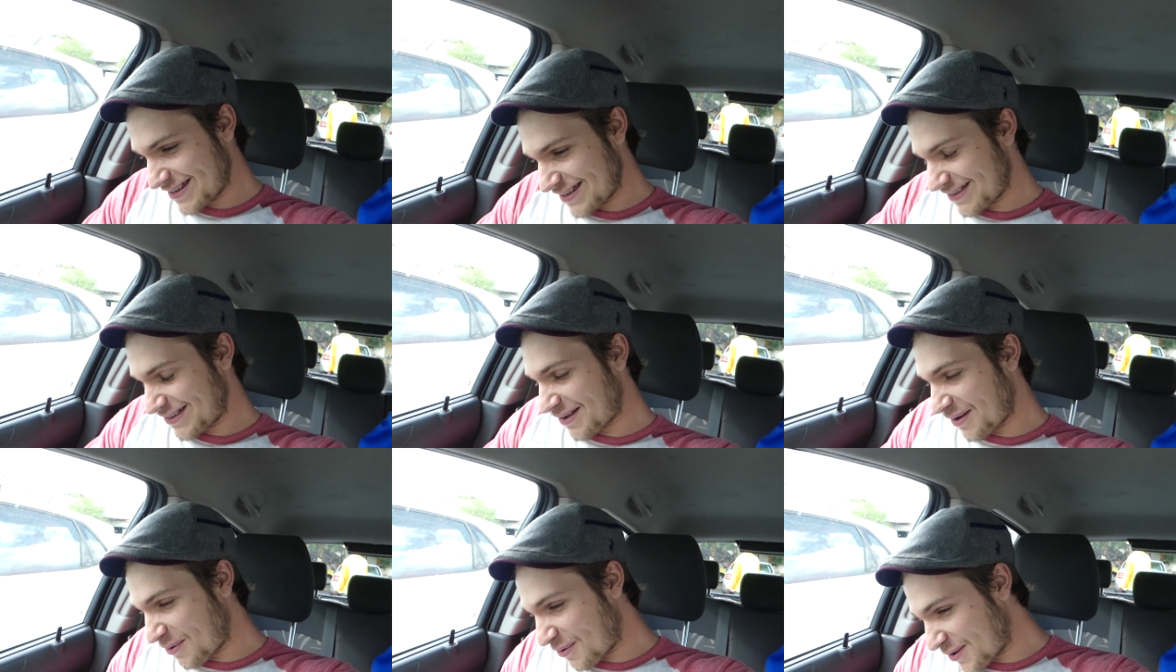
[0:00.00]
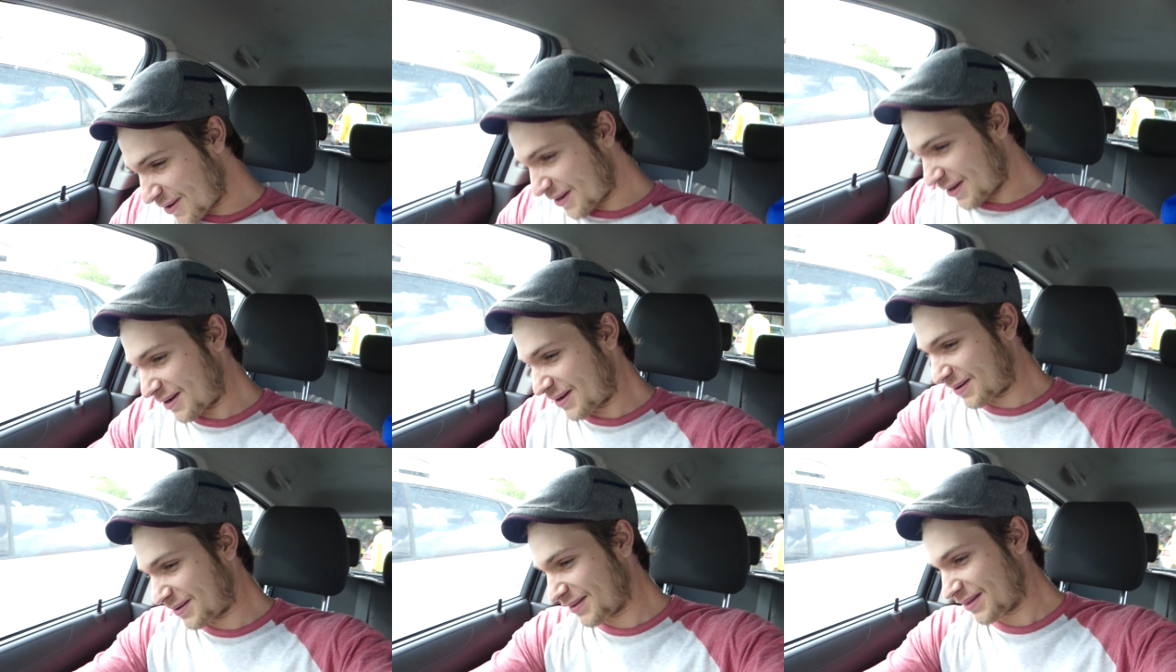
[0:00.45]
So,
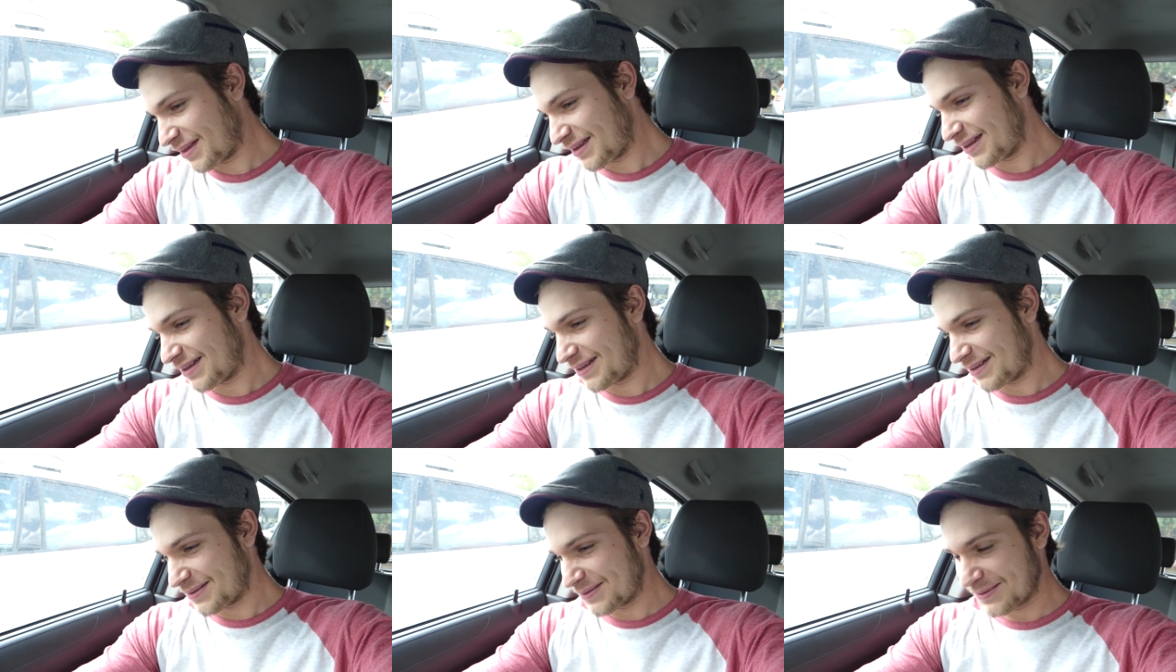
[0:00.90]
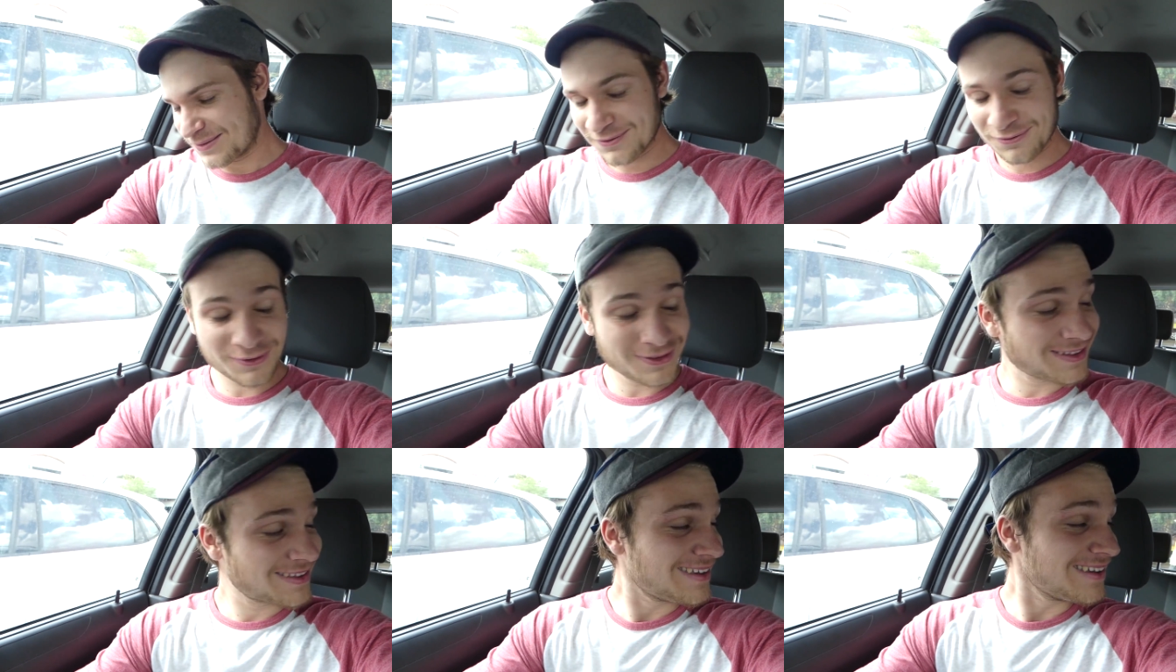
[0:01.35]
uh,
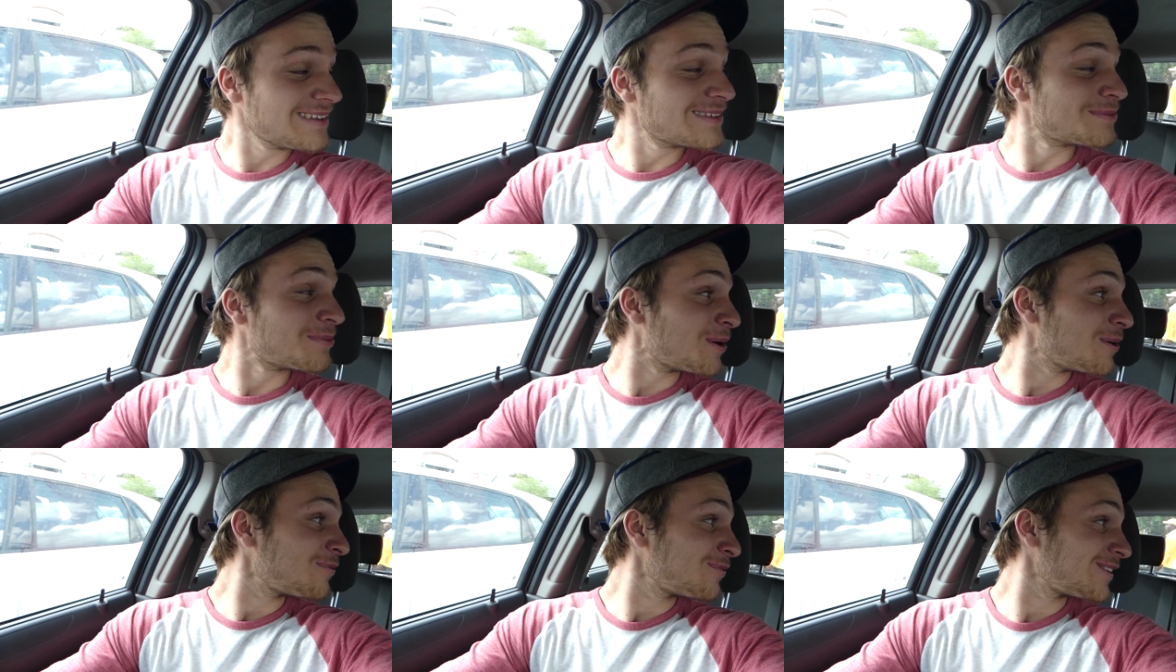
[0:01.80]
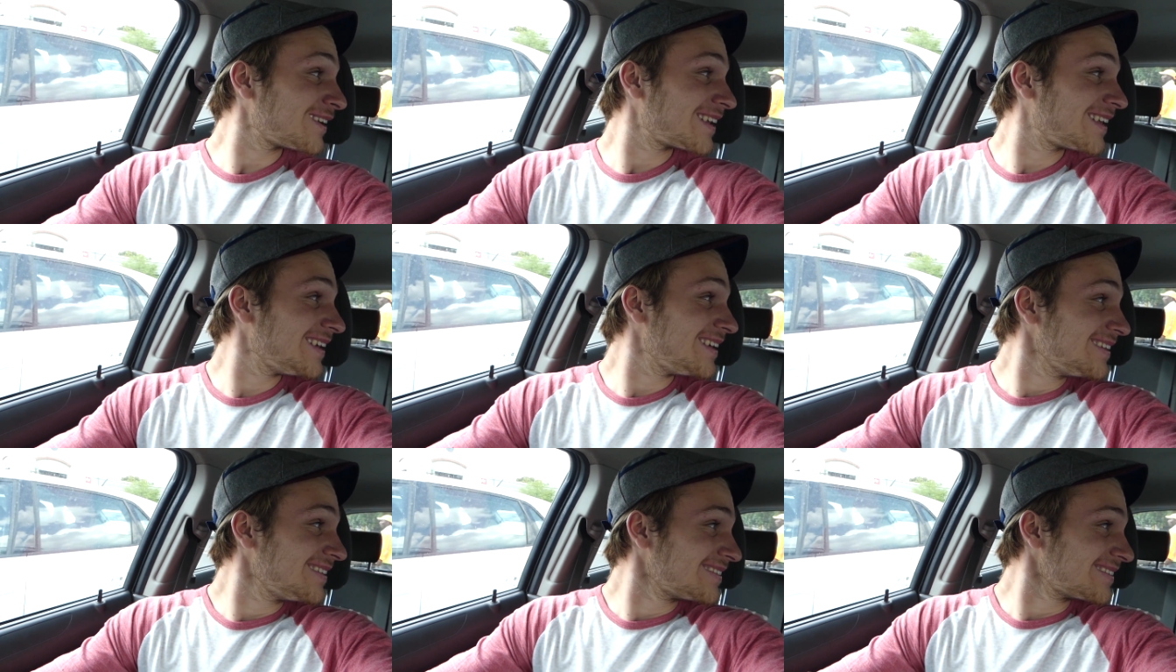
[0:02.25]
for the kids, bro, for the
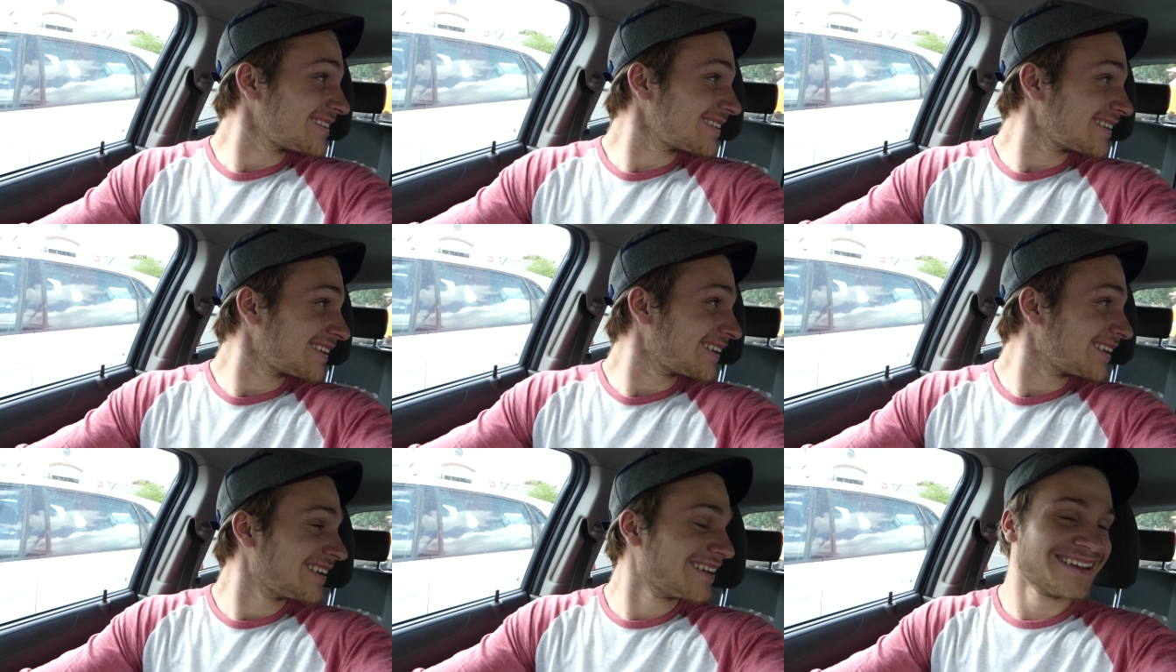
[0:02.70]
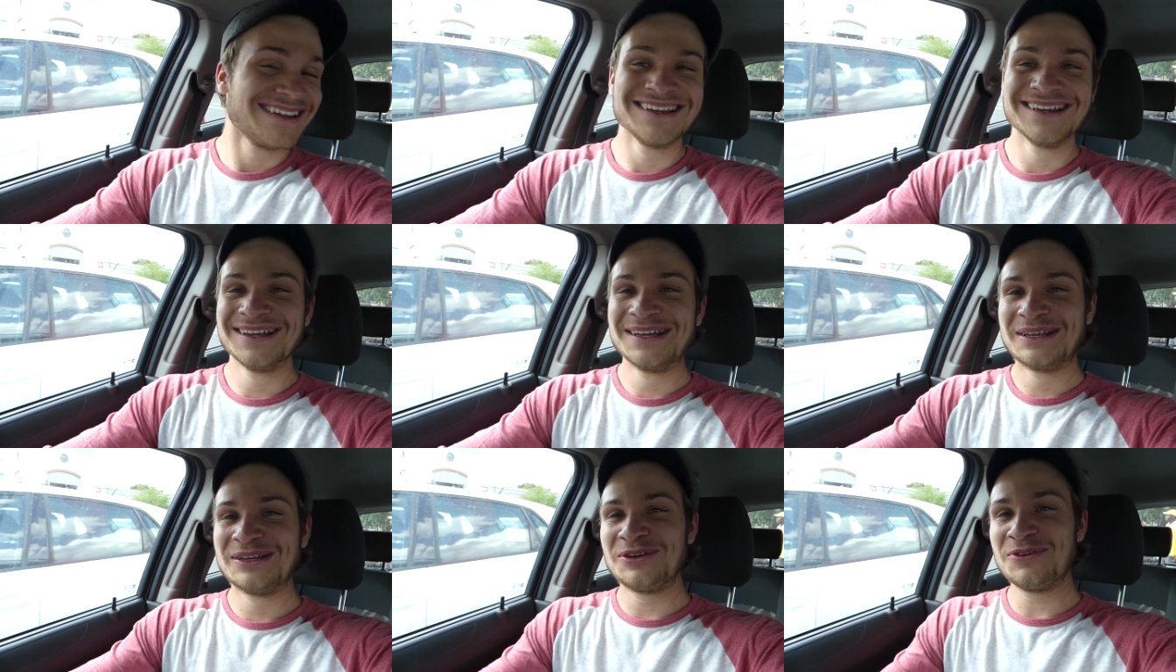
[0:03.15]
kids. Do it for, the
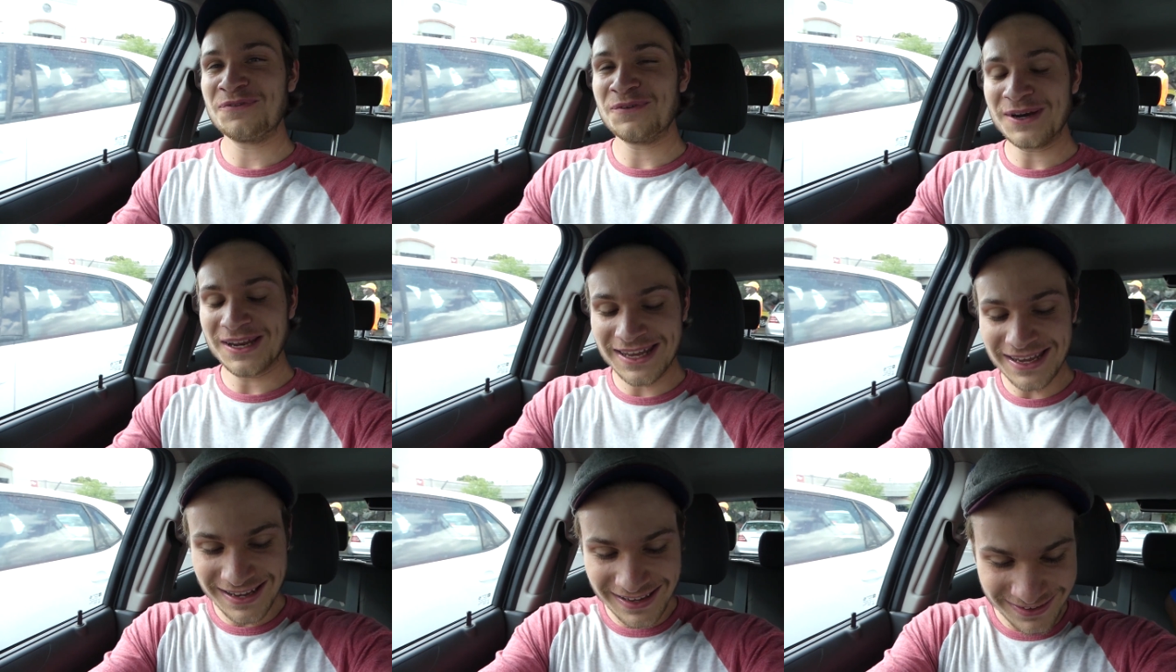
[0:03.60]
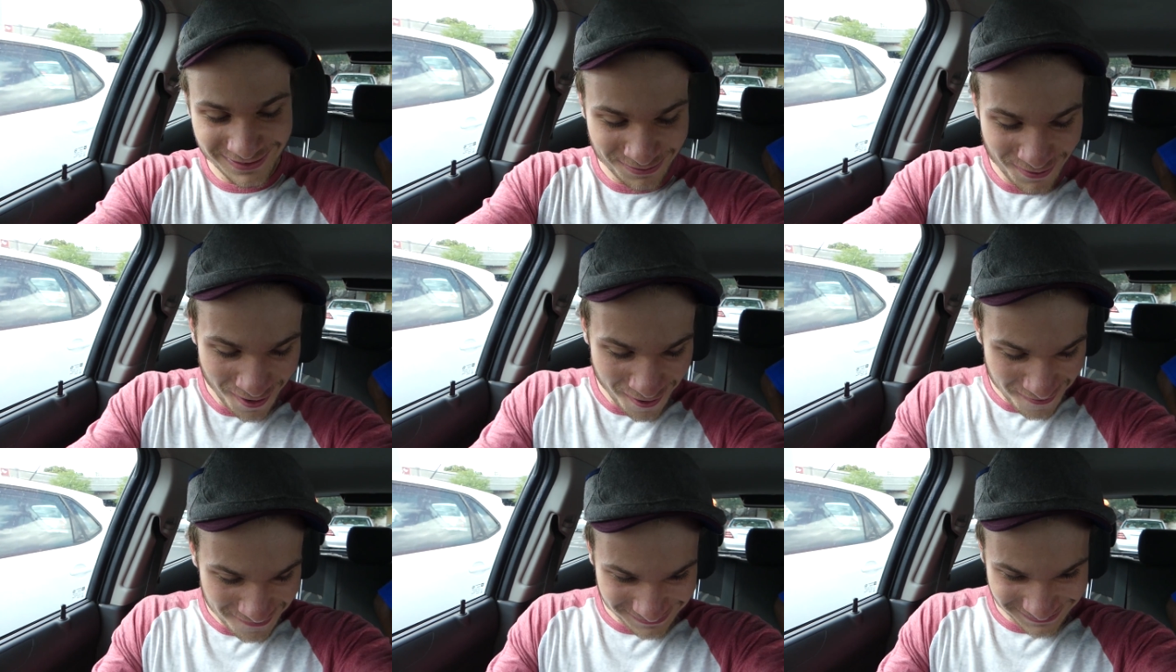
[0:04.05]
kids. Do it for the kids,
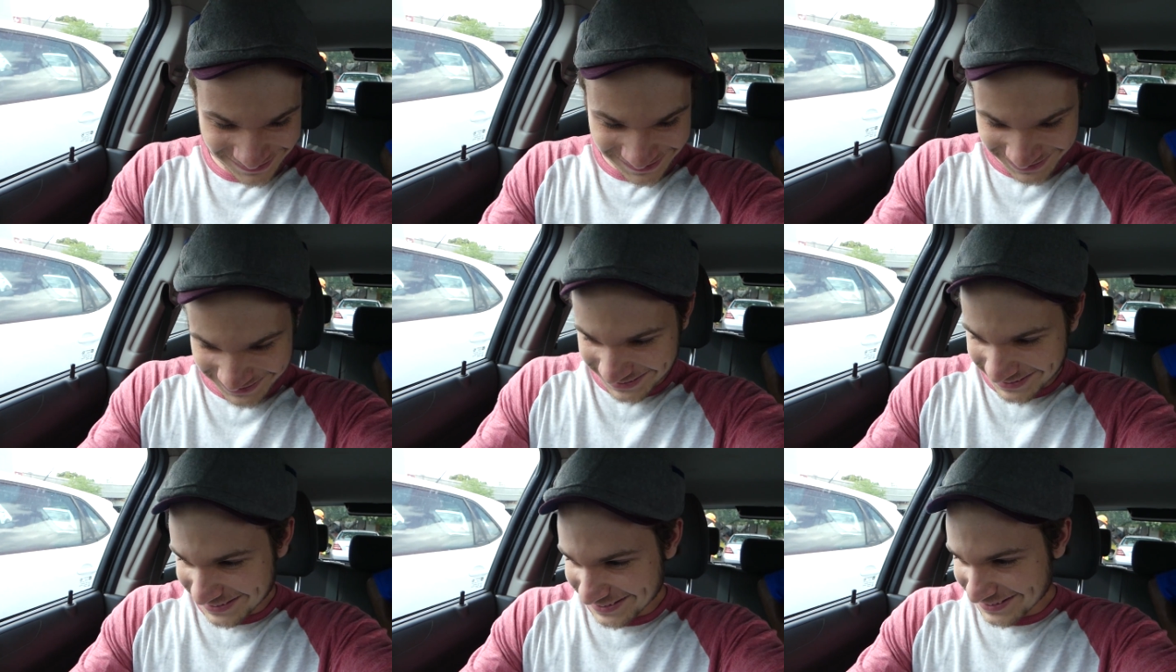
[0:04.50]
bro.